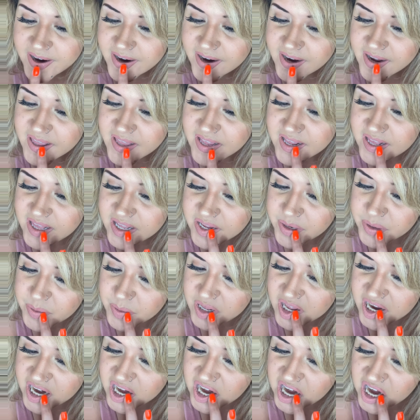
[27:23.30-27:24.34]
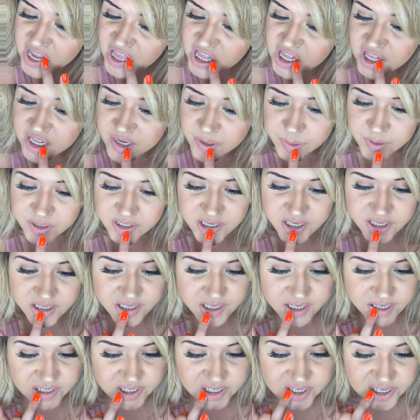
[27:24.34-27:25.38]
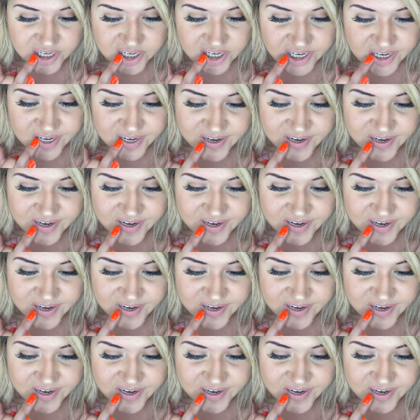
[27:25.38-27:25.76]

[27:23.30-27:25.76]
the lip liner and the lipstick together.